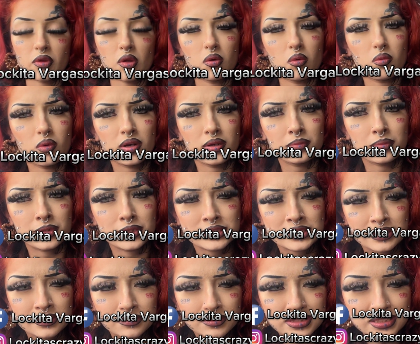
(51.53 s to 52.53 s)
one
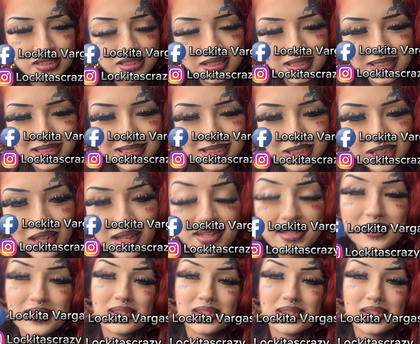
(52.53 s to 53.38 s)
person was jealous.